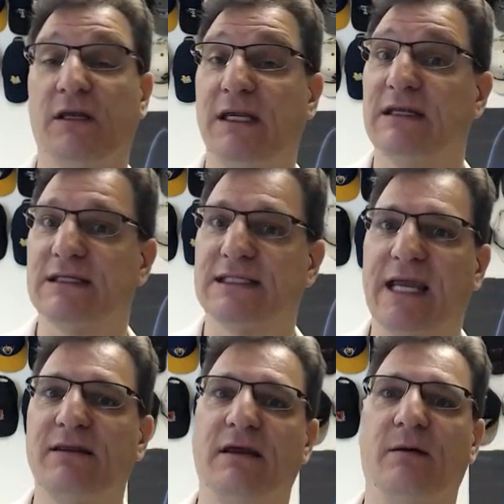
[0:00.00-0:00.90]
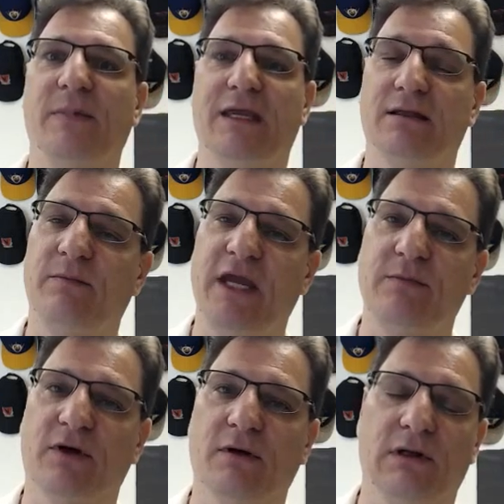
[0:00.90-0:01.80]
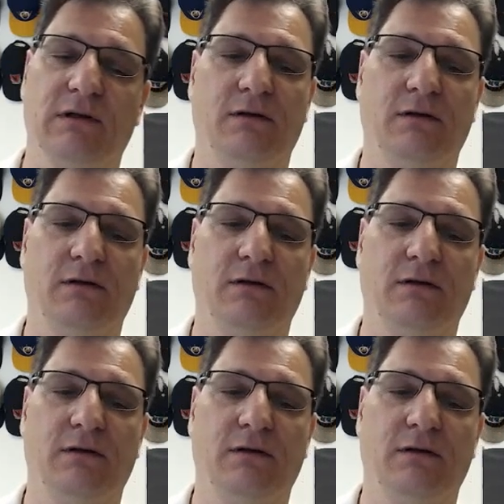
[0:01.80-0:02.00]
You need to cite them in the paper